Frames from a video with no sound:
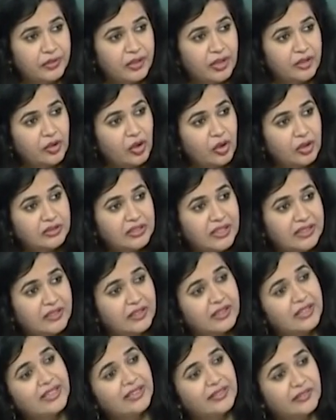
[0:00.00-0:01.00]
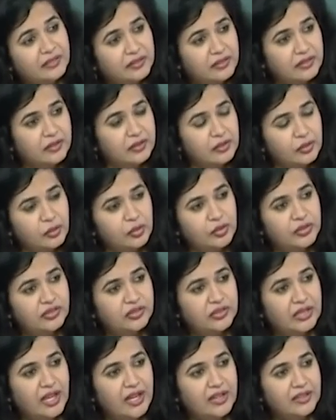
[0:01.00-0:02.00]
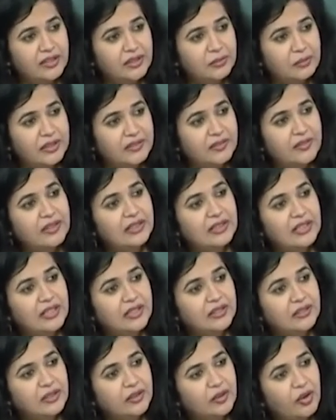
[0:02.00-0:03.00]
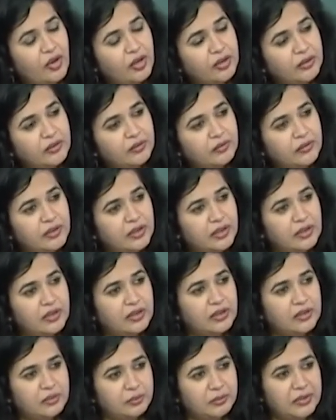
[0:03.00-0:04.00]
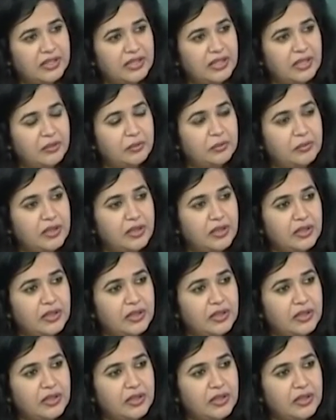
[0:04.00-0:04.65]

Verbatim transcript: and all the greats who starred in Manthan later on uh, became